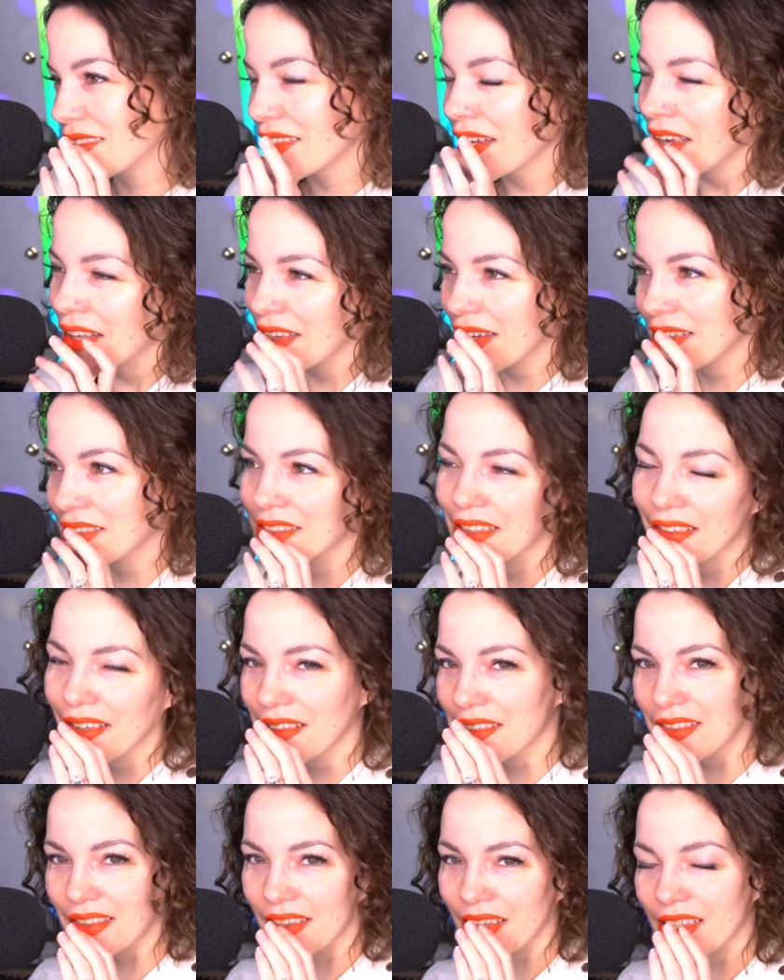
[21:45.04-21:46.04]

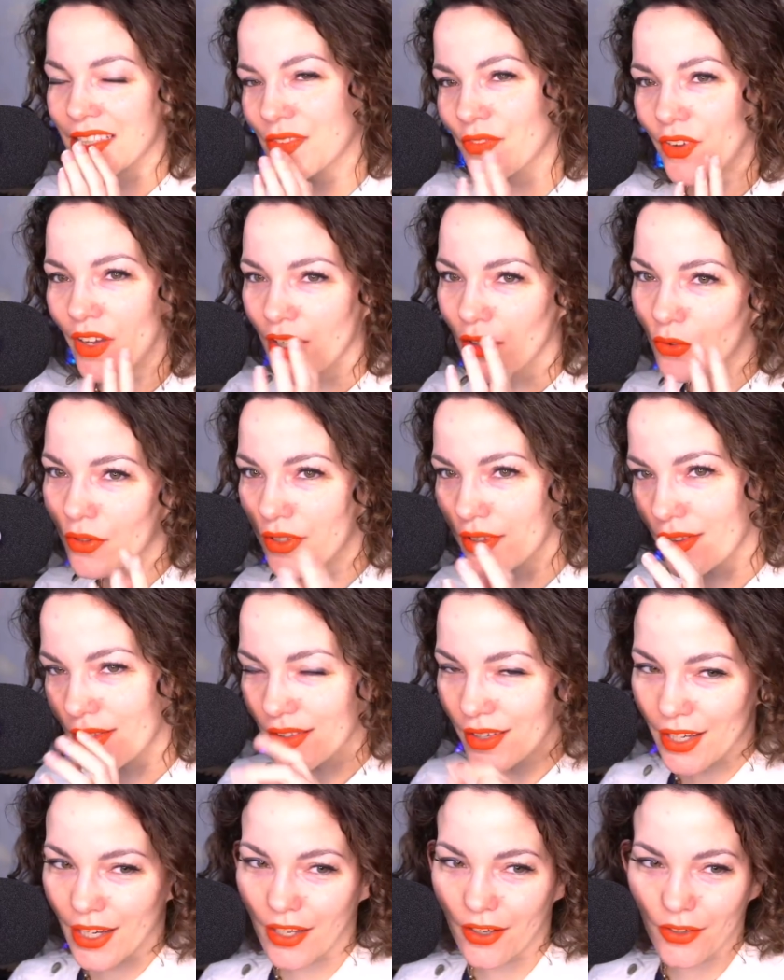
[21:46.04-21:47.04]
let's fuck with,
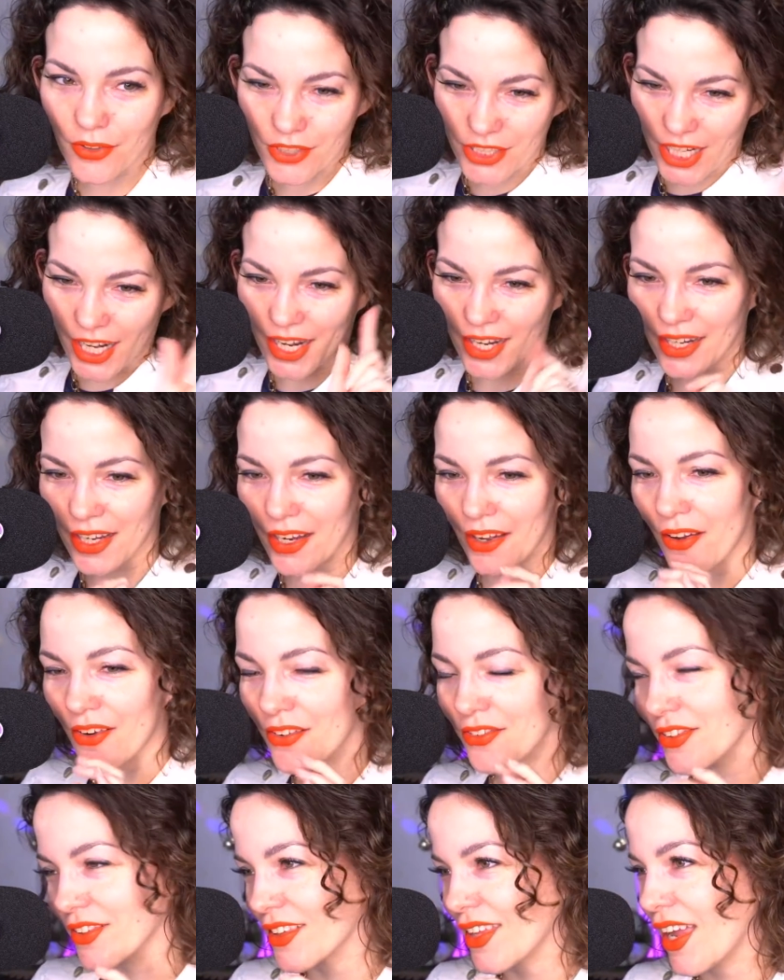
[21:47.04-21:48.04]
Janet
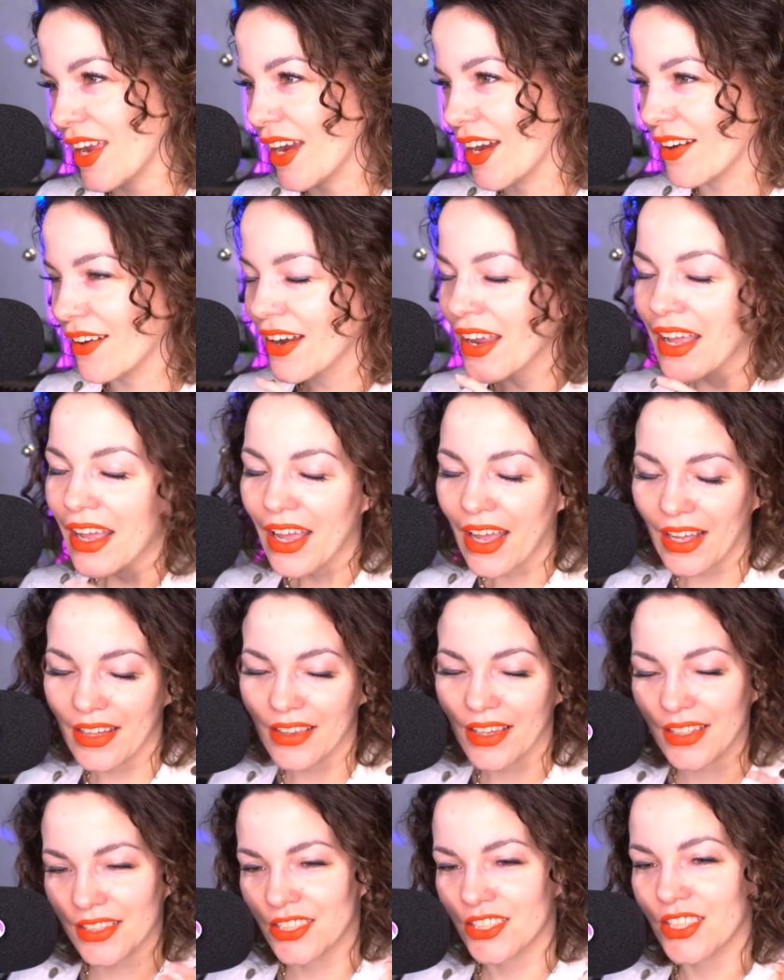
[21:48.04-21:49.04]
over there, and
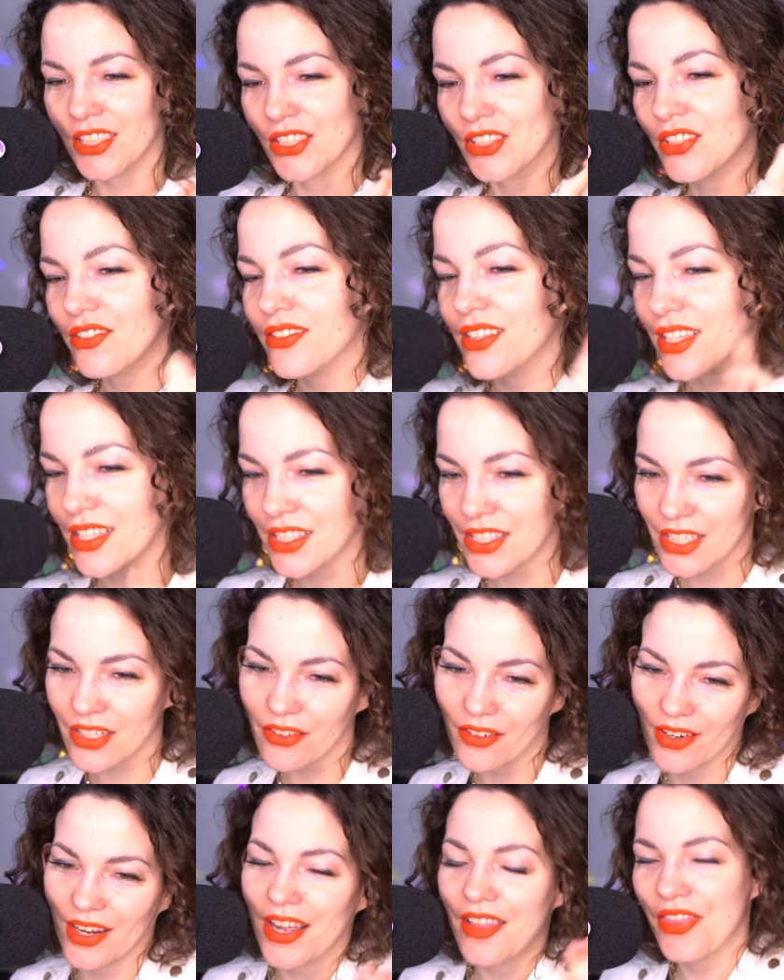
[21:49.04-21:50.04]
let's just do this
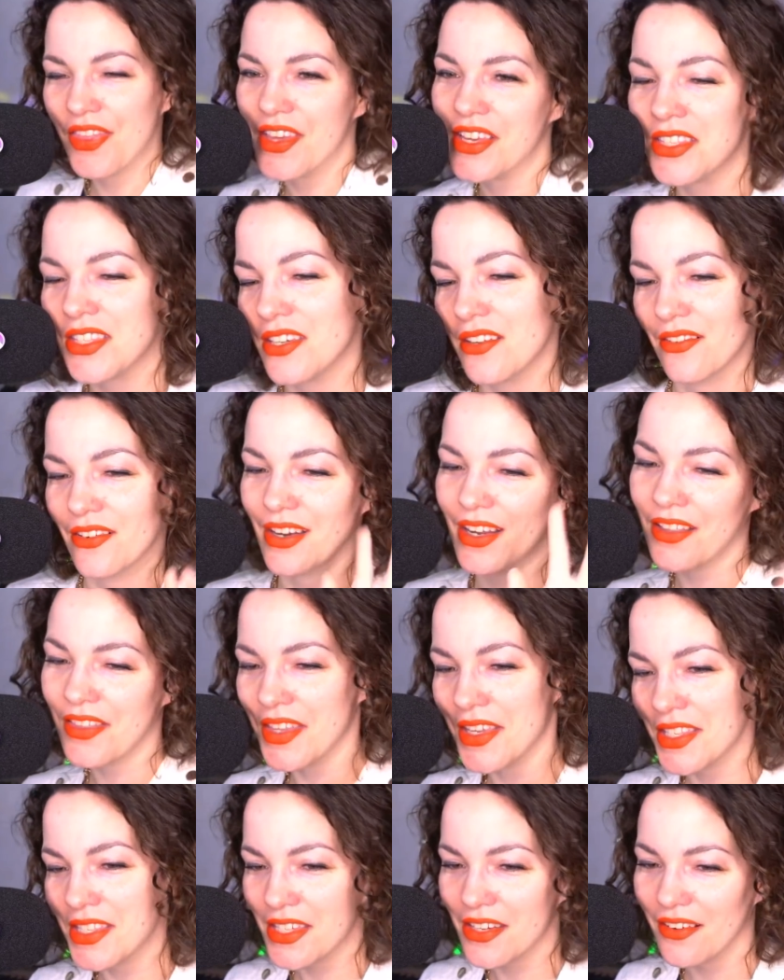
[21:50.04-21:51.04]
to her and this to her
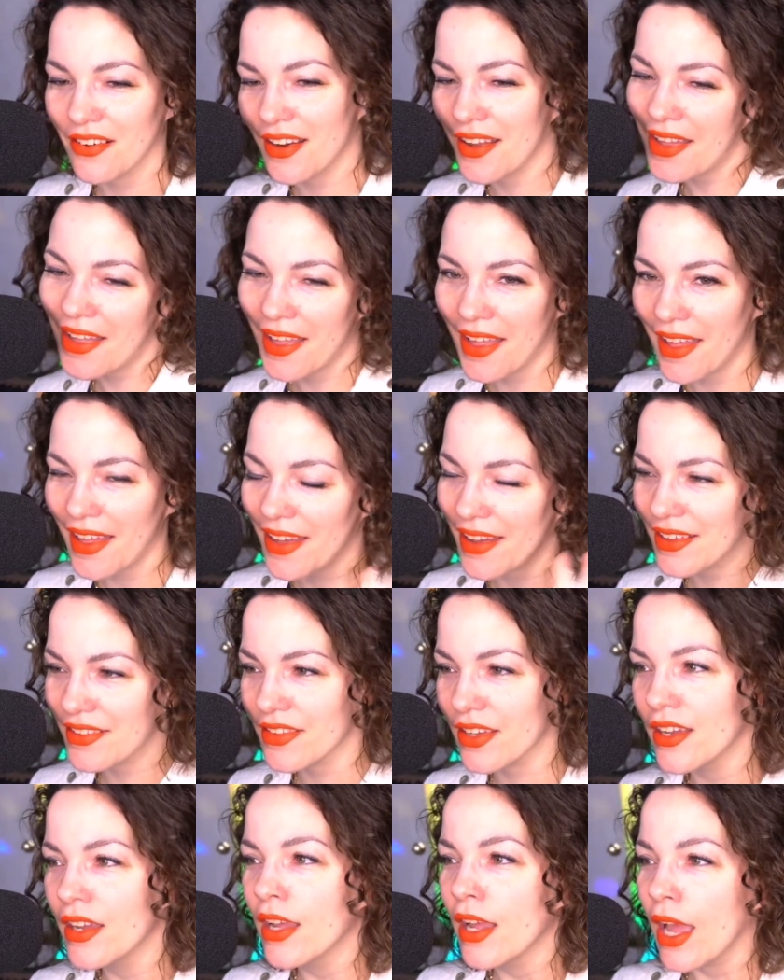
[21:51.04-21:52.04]
and this to her,
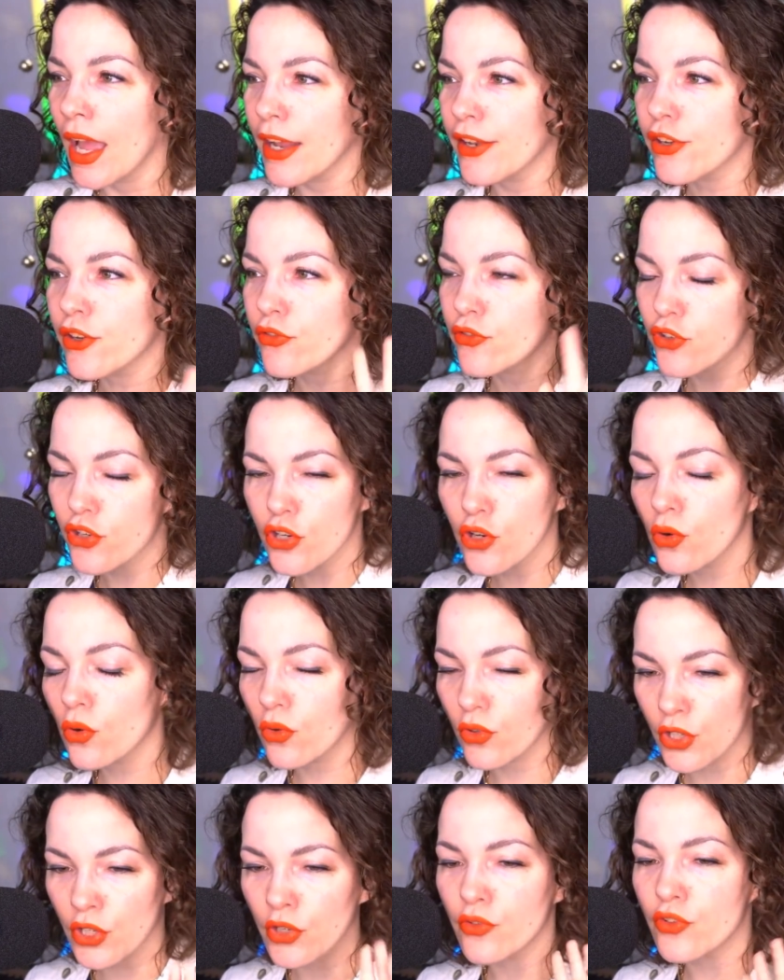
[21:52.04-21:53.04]
and
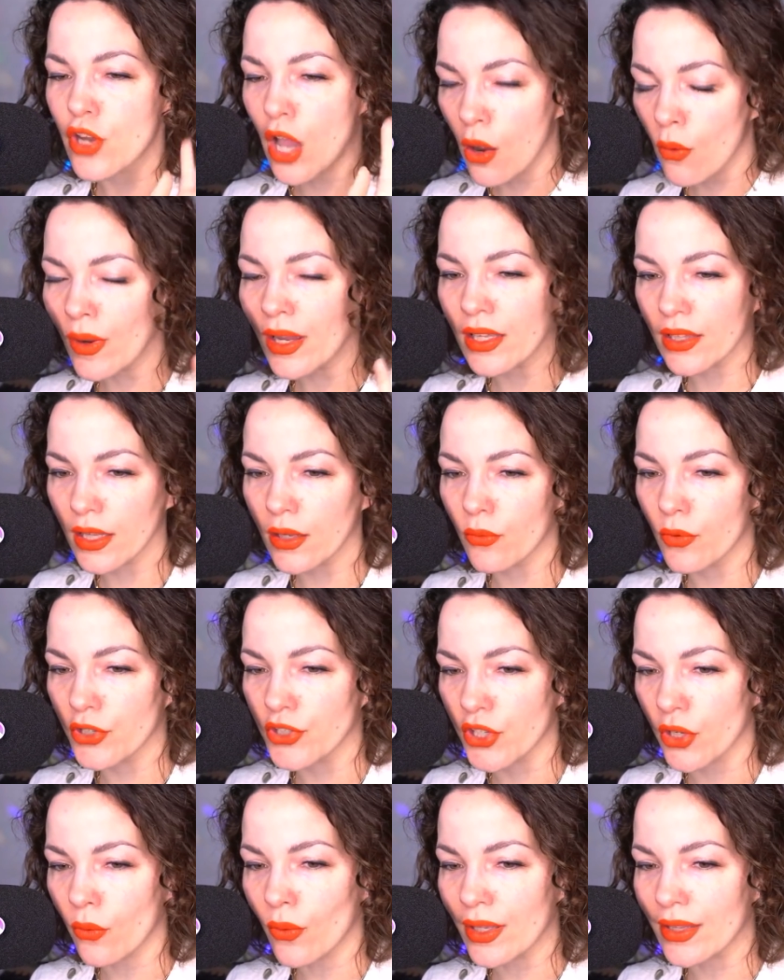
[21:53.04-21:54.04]
you knowingly were
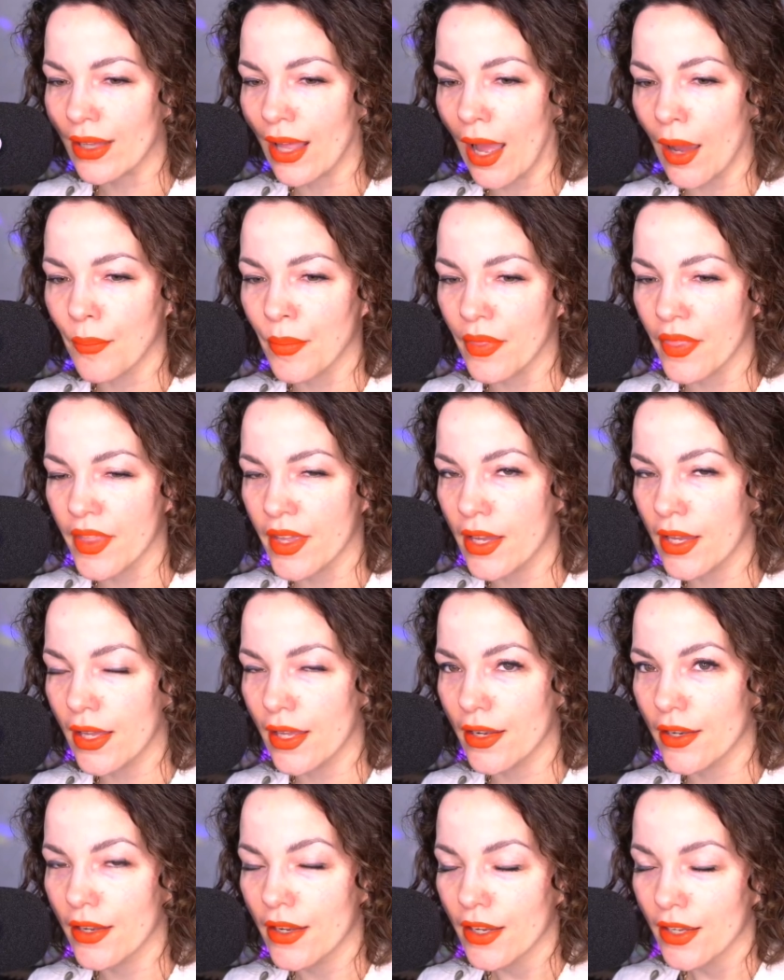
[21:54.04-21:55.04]
doing that, but
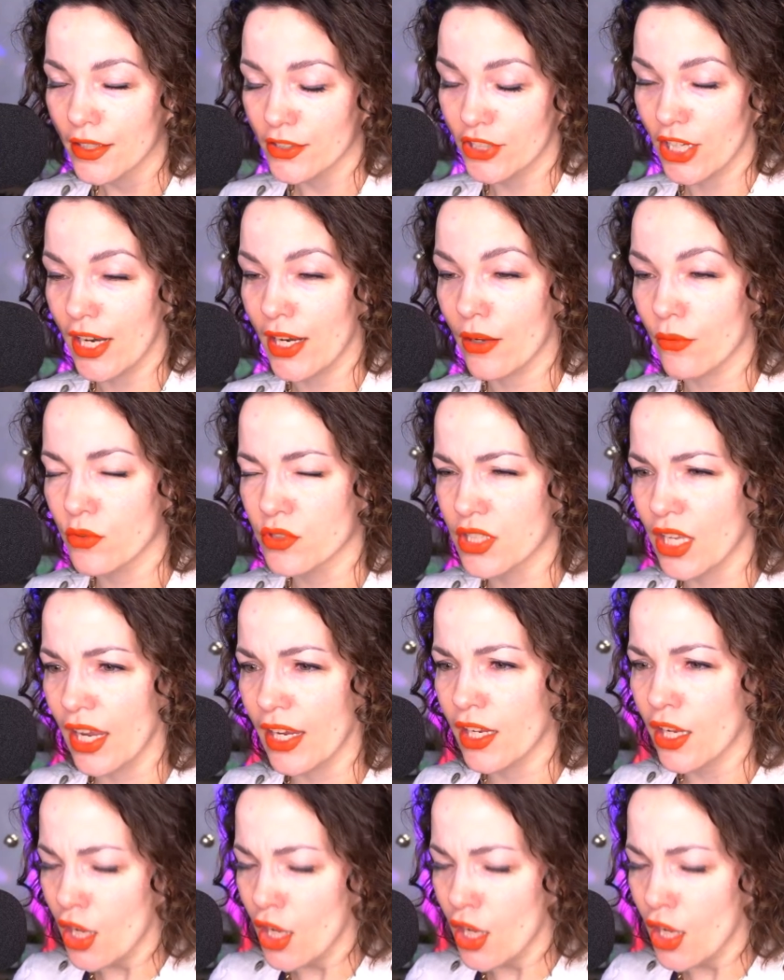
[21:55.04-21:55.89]
then Janet was like,